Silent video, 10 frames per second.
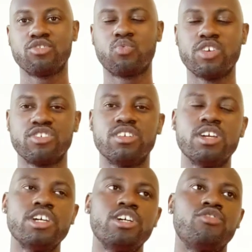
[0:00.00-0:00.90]
I just wasn't
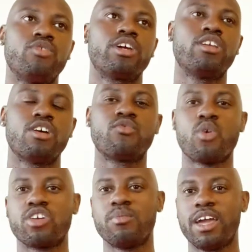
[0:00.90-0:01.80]
drinking enough
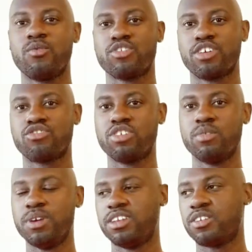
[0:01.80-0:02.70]
water, man, which I should
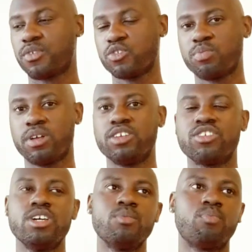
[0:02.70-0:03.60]
have been in the first place.